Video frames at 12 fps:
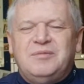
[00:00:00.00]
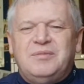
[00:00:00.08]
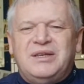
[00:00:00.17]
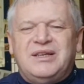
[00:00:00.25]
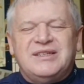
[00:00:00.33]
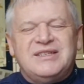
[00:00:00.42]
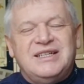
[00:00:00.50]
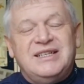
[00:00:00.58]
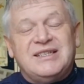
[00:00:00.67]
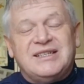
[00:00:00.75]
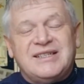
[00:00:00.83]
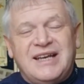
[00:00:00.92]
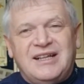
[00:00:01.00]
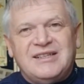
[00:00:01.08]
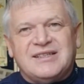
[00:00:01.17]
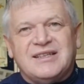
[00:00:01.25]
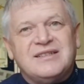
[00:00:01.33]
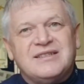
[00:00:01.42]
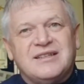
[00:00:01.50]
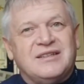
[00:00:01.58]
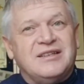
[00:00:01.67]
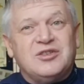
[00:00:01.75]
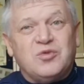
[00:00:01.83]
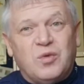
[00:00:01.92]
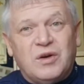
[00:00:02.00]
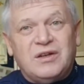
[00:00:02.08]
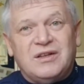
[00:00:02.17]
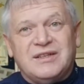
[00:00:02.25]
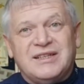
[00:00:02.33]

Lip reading: Because Jesus tells us that this world